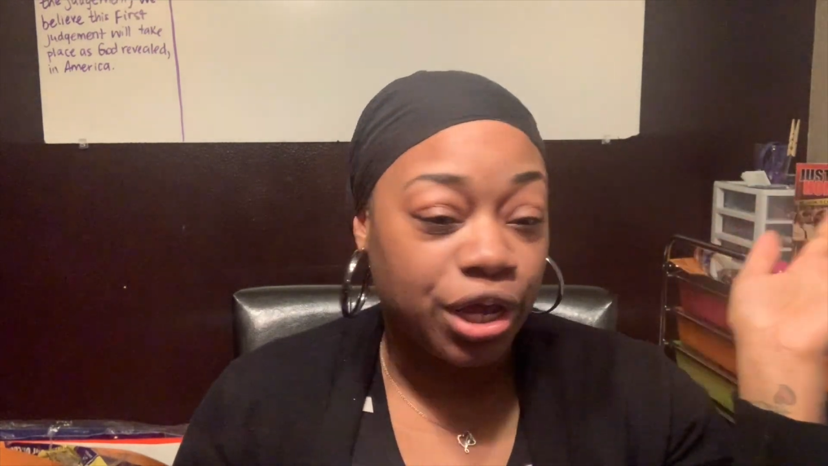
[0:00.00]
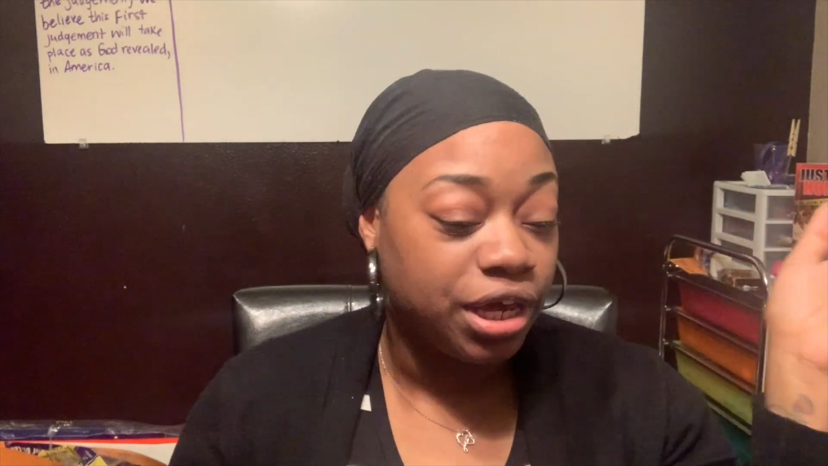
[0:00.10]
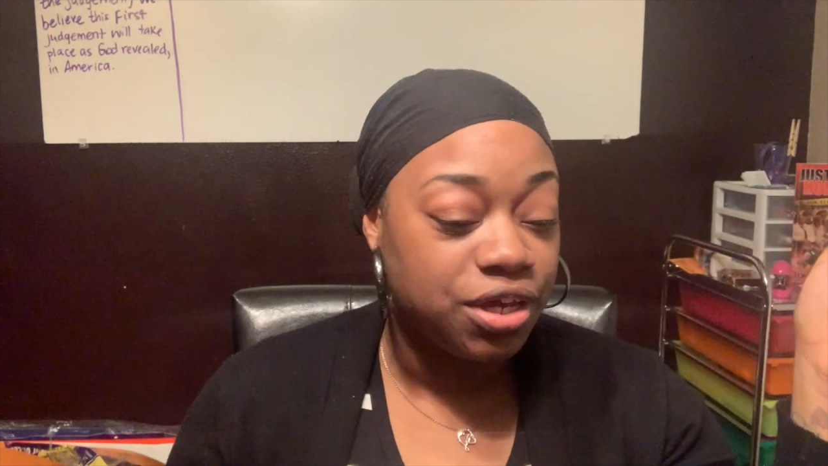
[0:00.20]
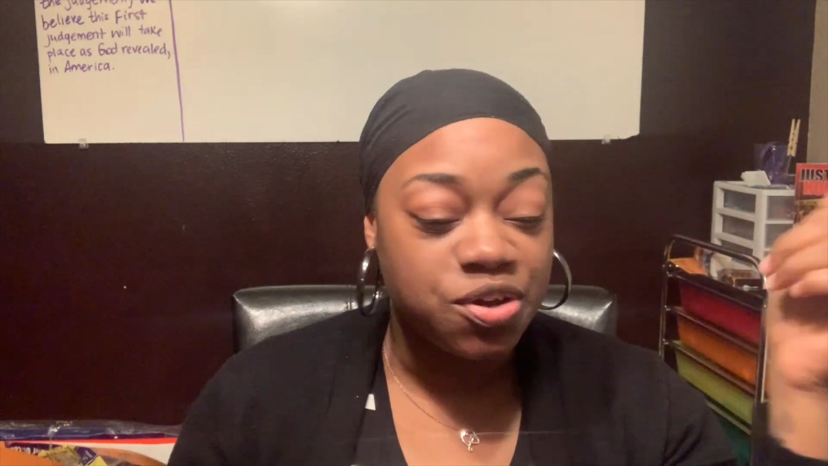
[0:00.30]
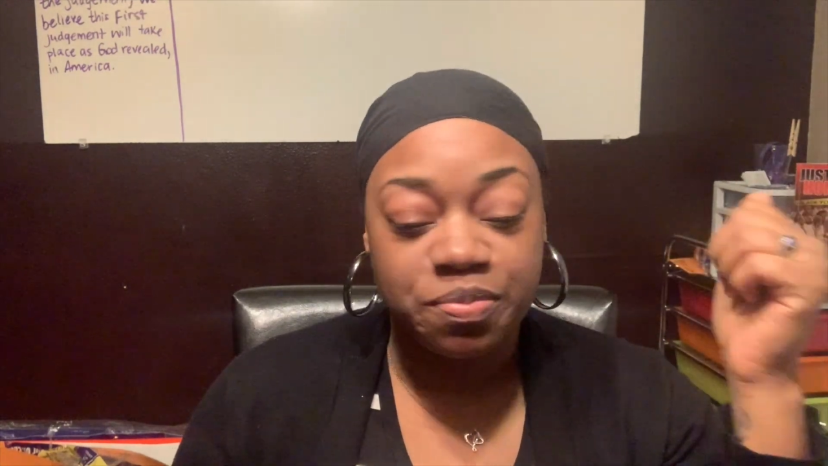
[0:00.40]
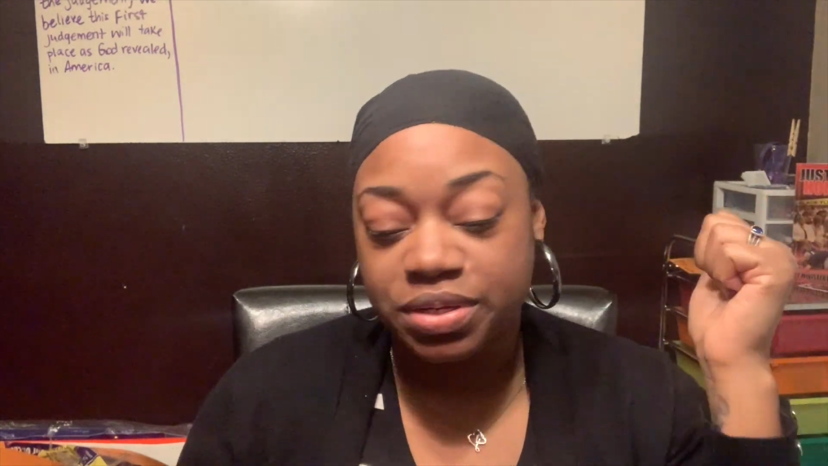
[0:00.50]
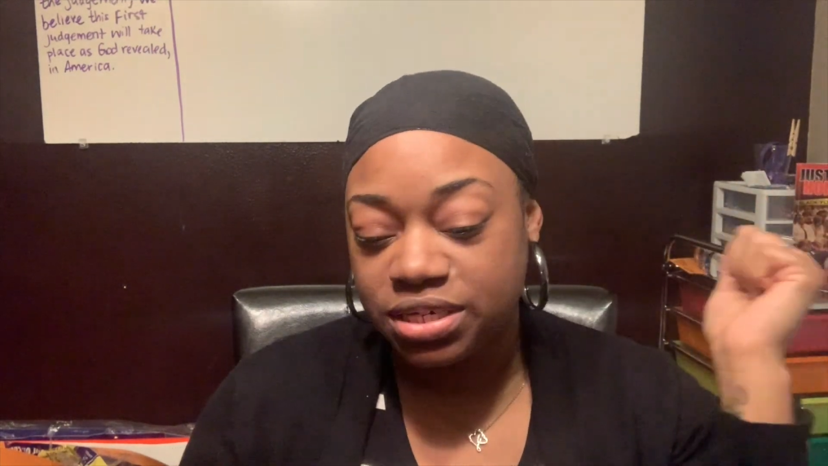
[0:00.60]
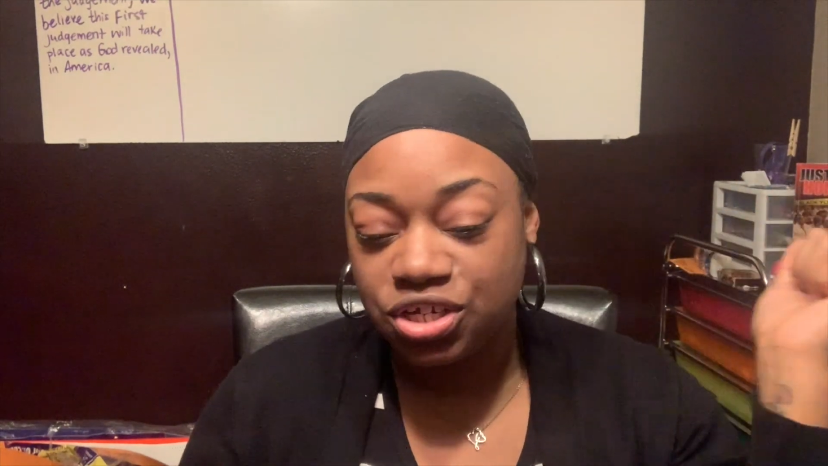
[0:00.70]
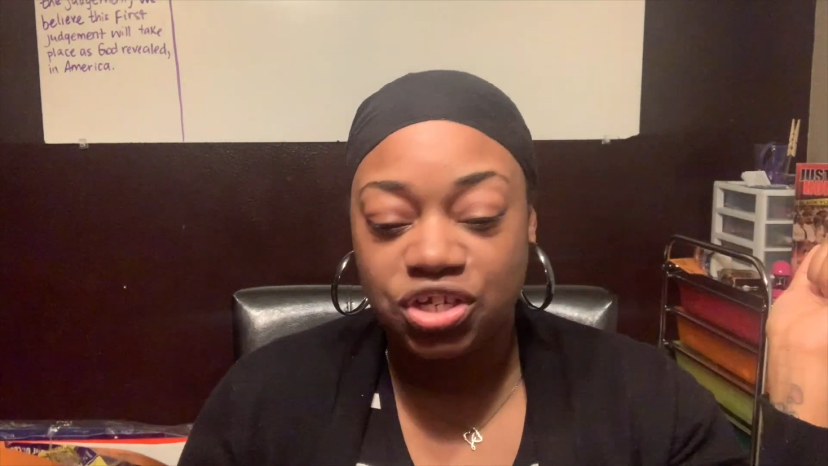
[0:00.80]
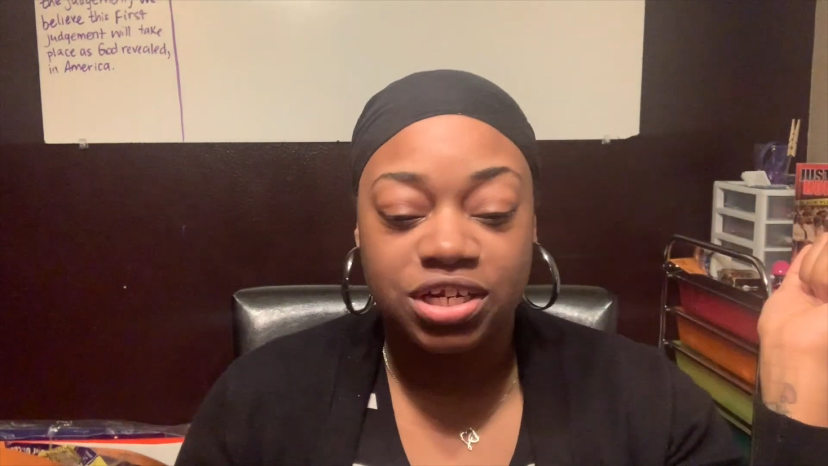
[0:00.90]
and your
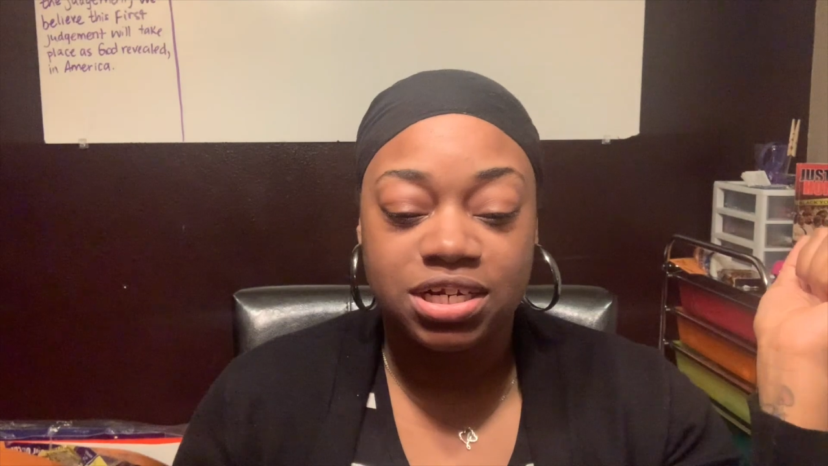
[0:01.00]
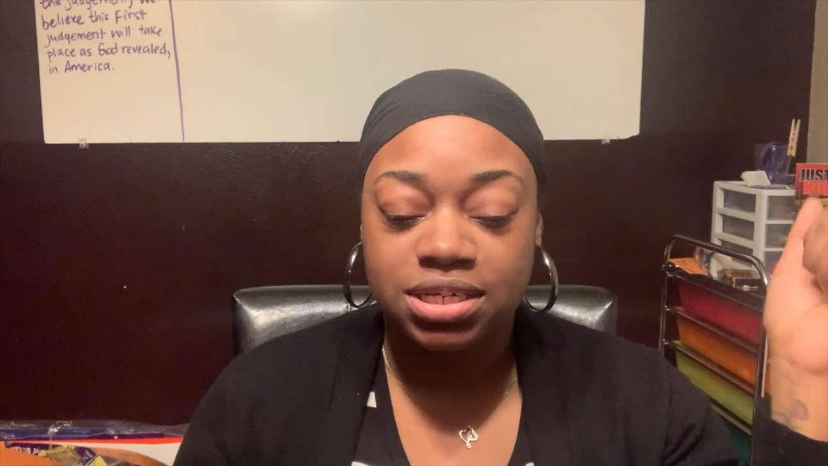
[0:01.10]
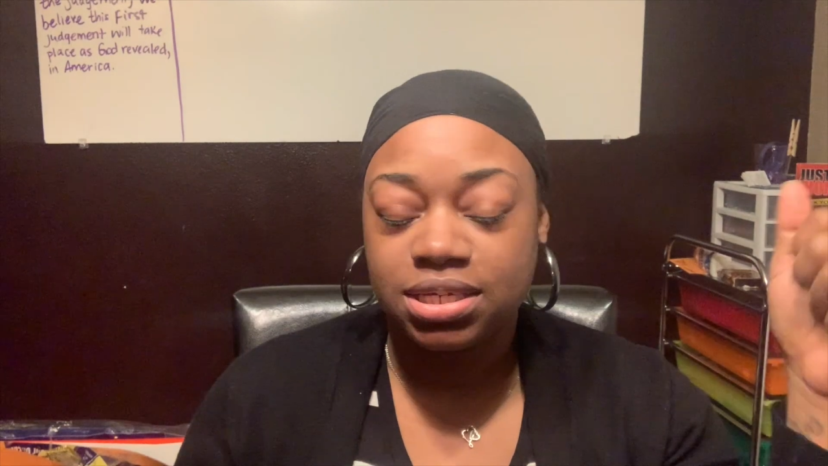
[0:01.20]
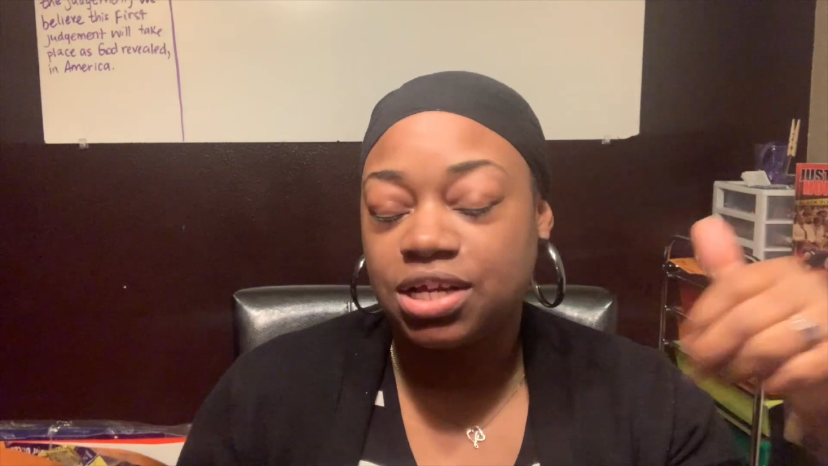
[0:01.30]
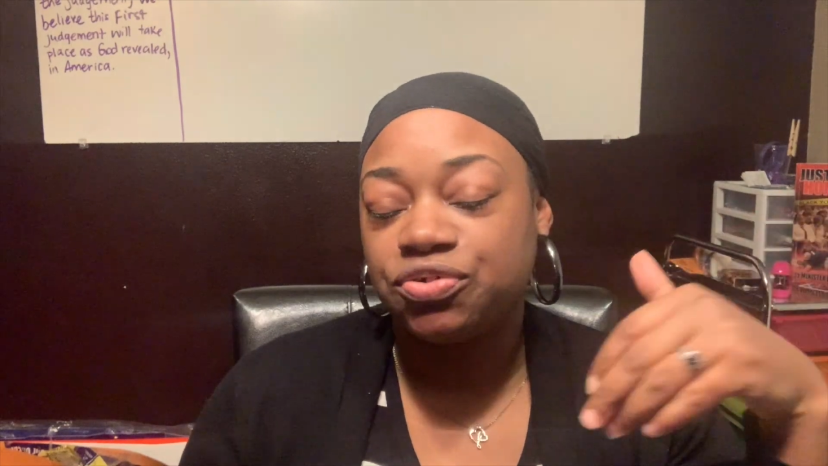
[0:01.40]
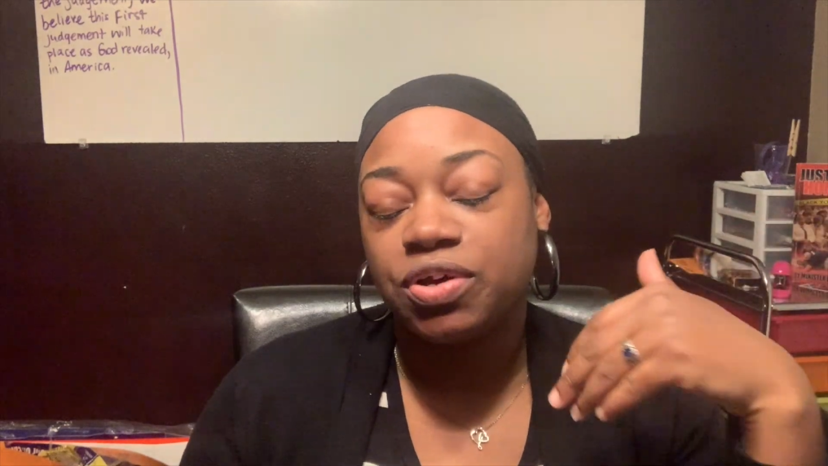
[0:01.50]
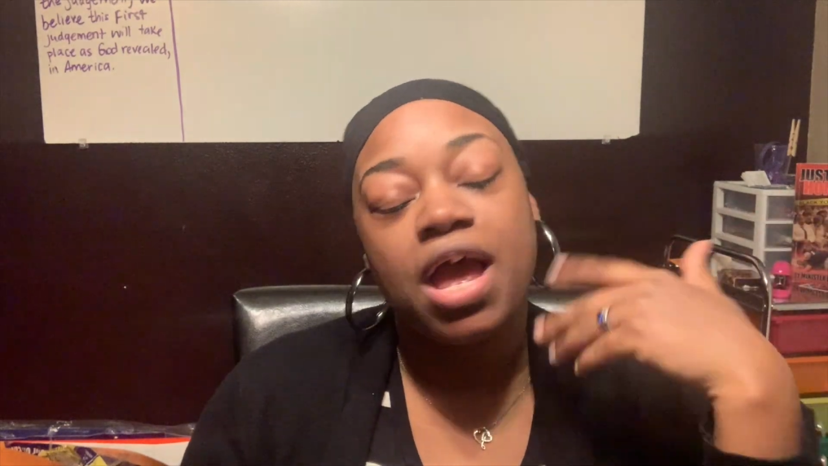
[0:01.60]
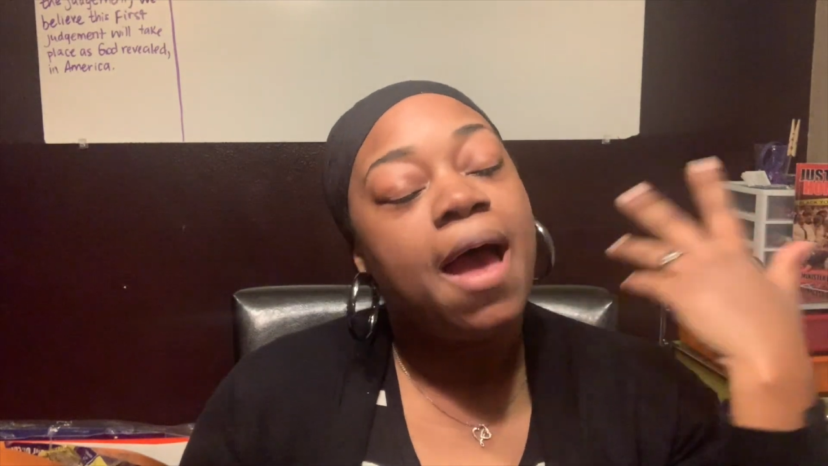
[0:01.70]
position and etc.